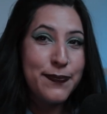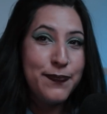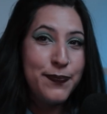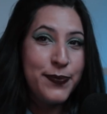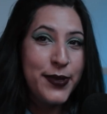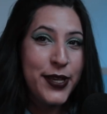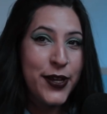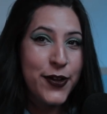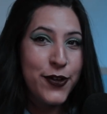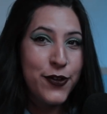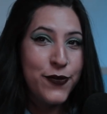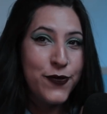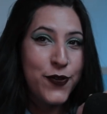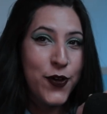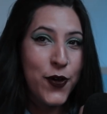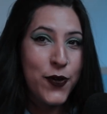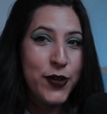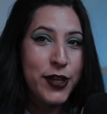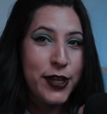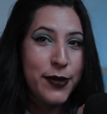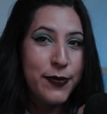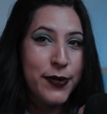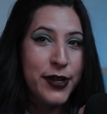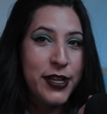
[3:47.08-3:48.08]
beautiful
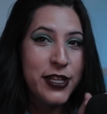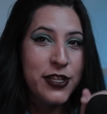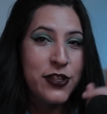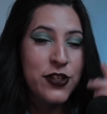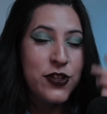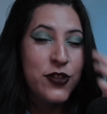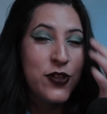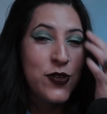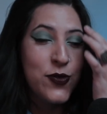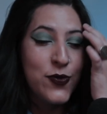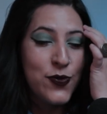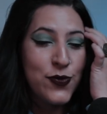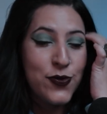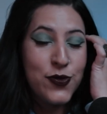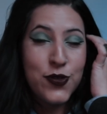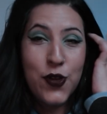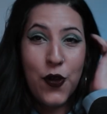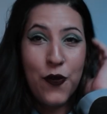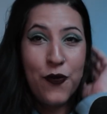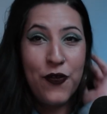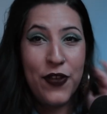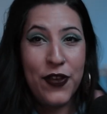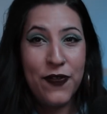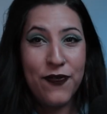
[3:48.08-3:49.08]
image to
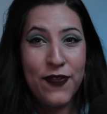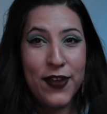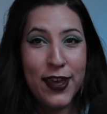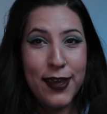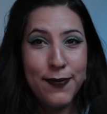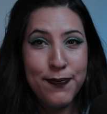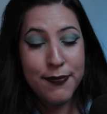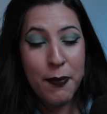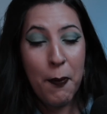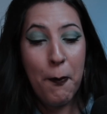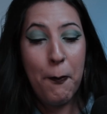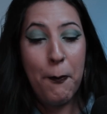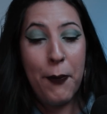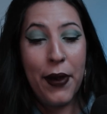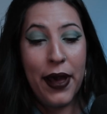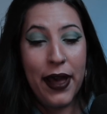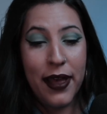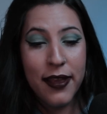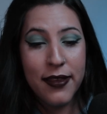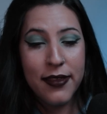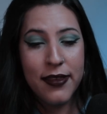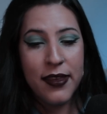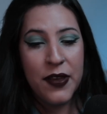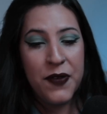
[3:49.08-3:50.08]
tofifi,
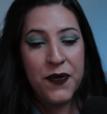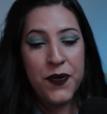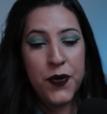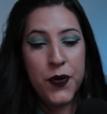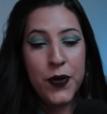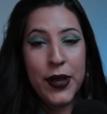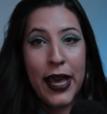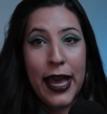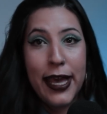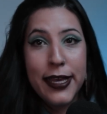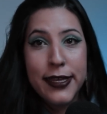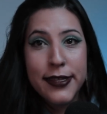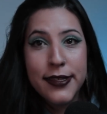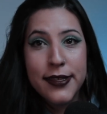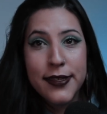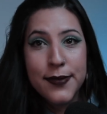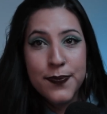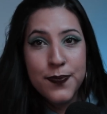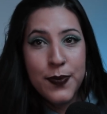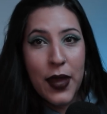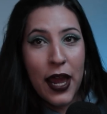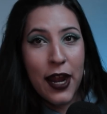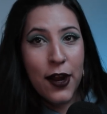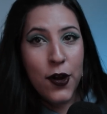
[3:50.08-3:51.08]
but if you guys
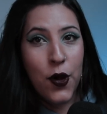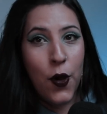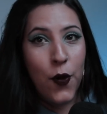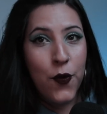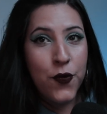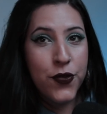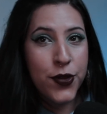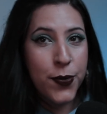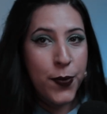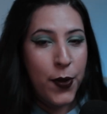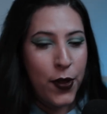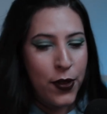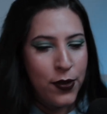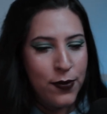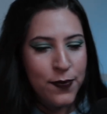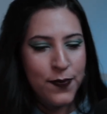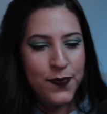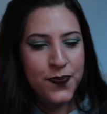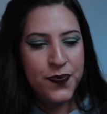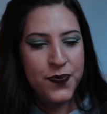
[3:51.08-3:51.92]
are comfortable.